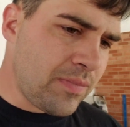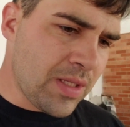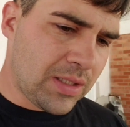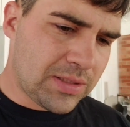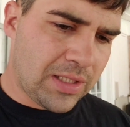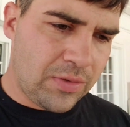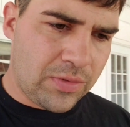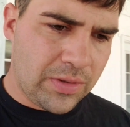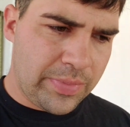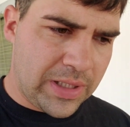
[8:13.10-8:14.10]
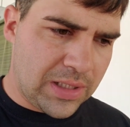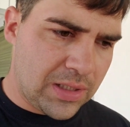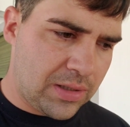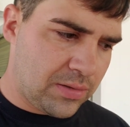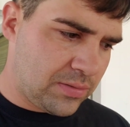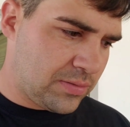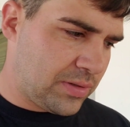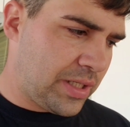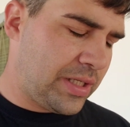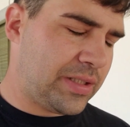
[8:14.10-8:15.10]
because I don't want to buy
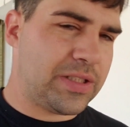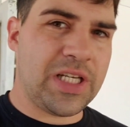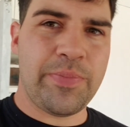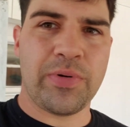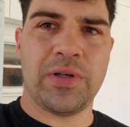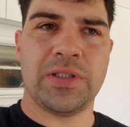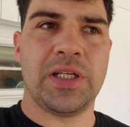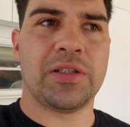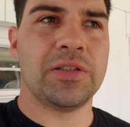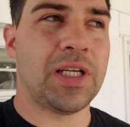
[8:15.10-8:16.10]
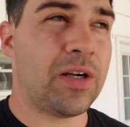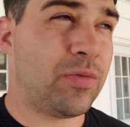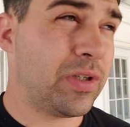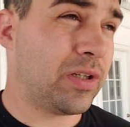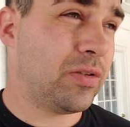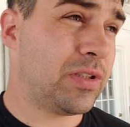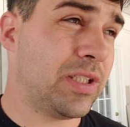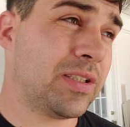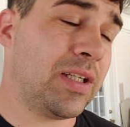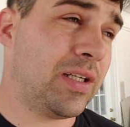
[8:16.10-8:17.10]
any cheaper injectors. I don't want to go
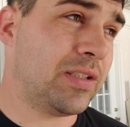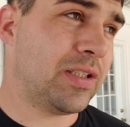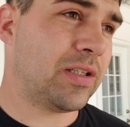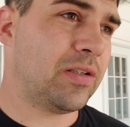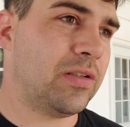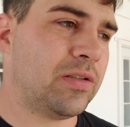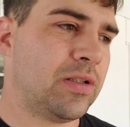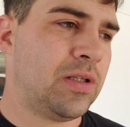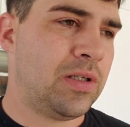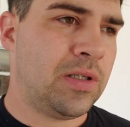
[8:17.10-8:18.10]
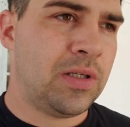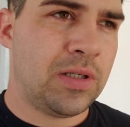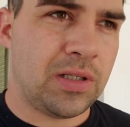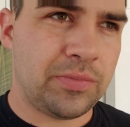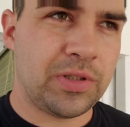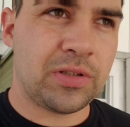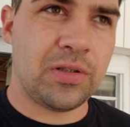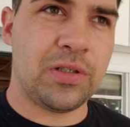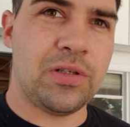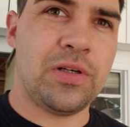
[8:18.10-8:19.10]
16 injectors. I'm just going
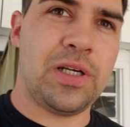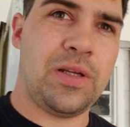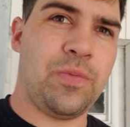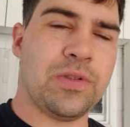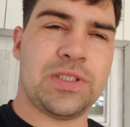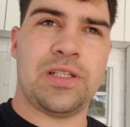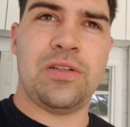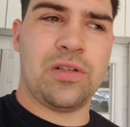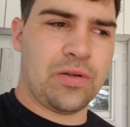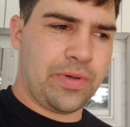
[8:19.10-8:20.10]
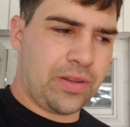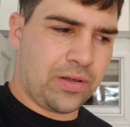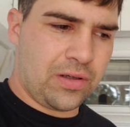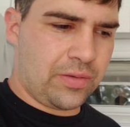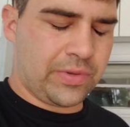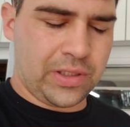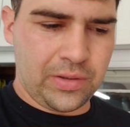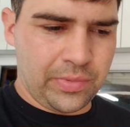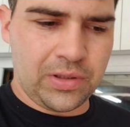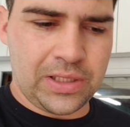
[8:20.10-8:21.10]
to go ahead, once I do go methanol, I'm going to get
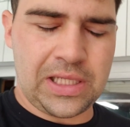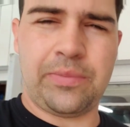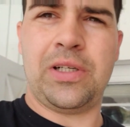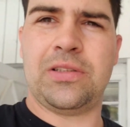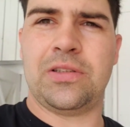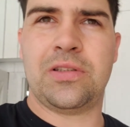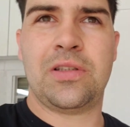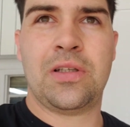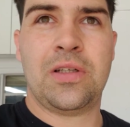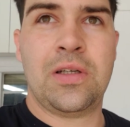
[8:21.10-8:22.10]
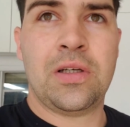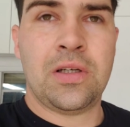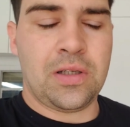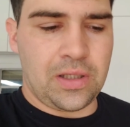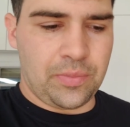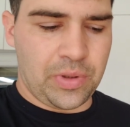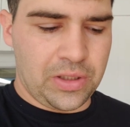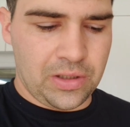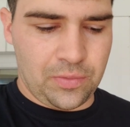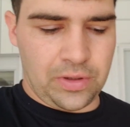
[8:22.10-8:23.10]
billet atomizers and be
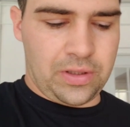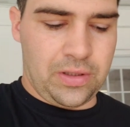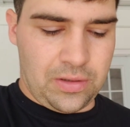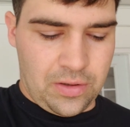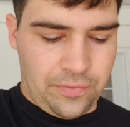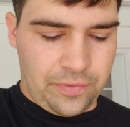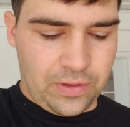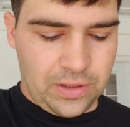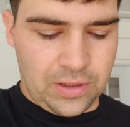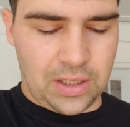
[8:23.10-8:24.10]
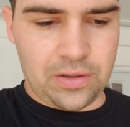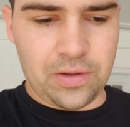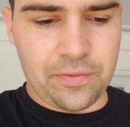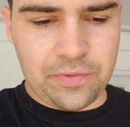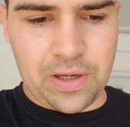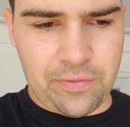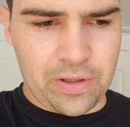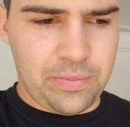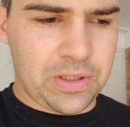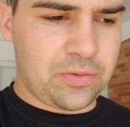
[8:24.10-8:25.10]
done with it, hopefully. I know I've
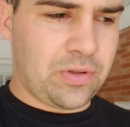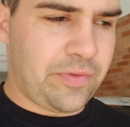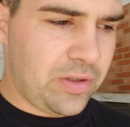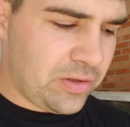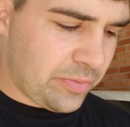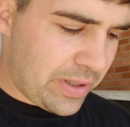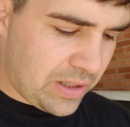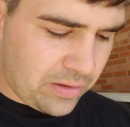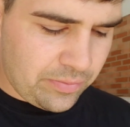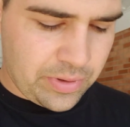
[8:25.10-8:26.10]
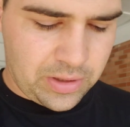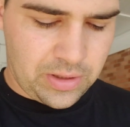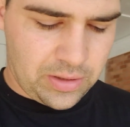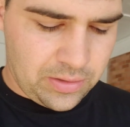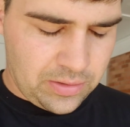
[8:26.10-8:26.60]
read mixed reviews about them, but